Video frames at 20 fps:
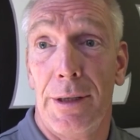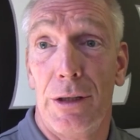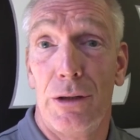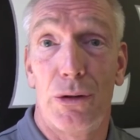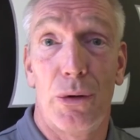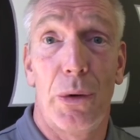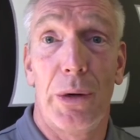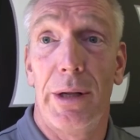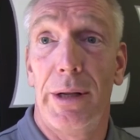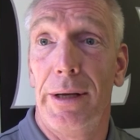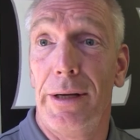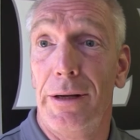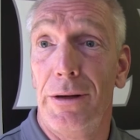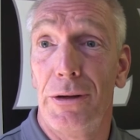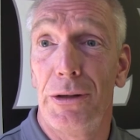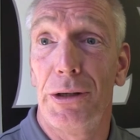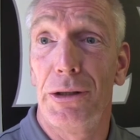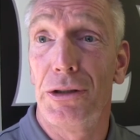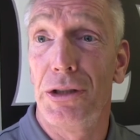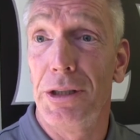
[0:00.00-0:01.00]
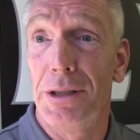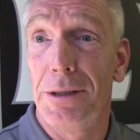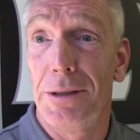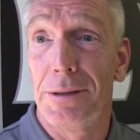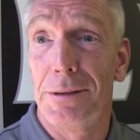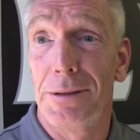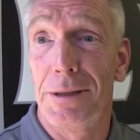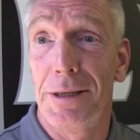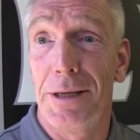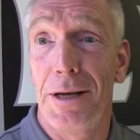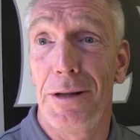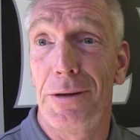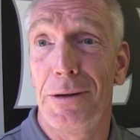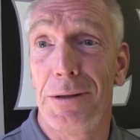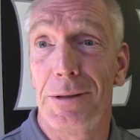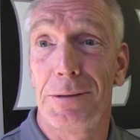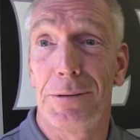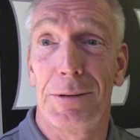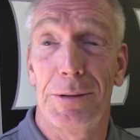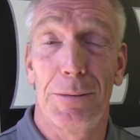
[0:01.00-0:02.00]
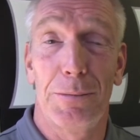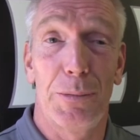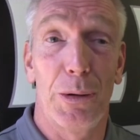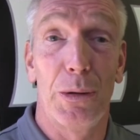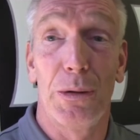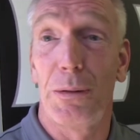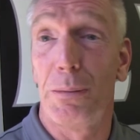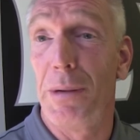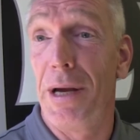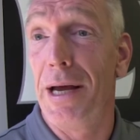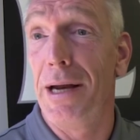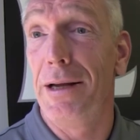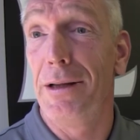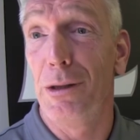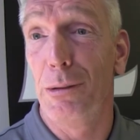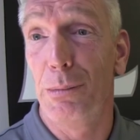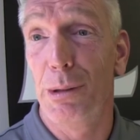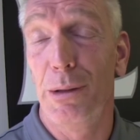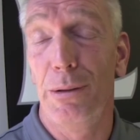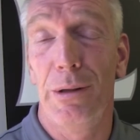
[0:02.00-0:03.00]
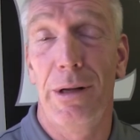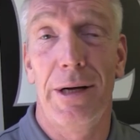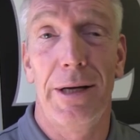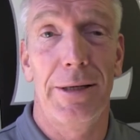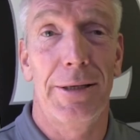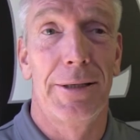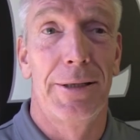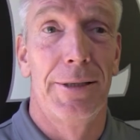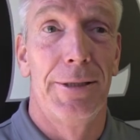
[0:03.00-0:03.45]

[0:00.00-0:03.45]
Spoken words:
toiling in Hershey together, both manning the blue line.